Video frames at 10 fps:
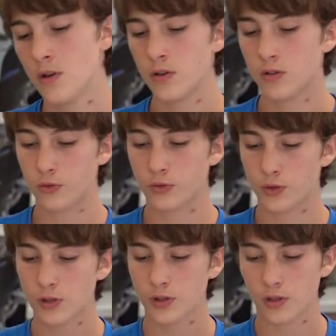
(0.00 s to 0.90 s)
So
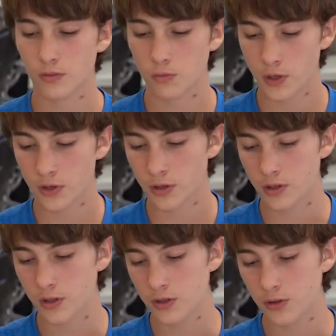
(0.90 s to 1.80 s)
first, what you're going
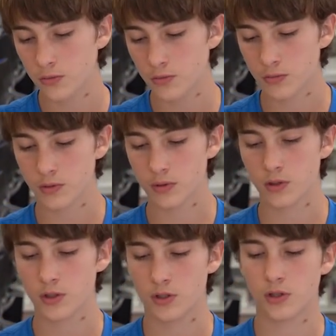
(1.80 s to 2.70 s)
to do
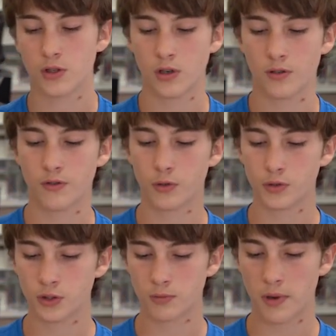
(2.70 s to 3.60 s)
is you're going to
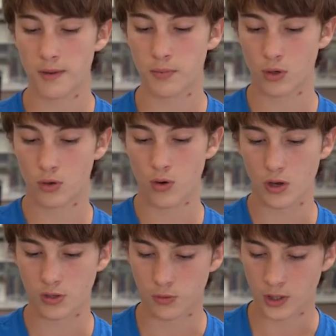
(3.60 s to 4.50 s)
fold your paper
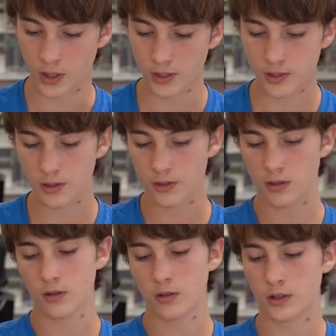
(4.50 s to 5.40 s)
crosswise
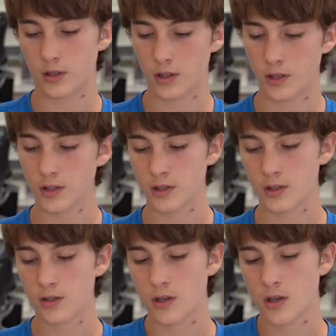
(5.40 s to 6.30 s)
like this
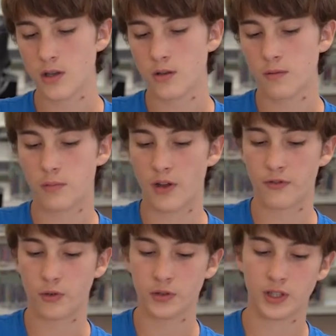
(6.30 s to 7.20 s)
by
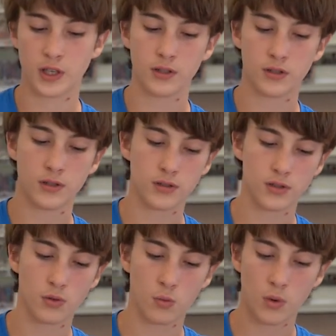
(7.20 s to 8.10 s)
folding it
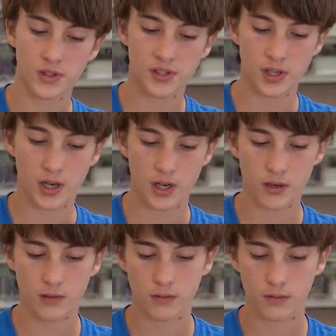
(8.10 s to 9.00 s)
to one side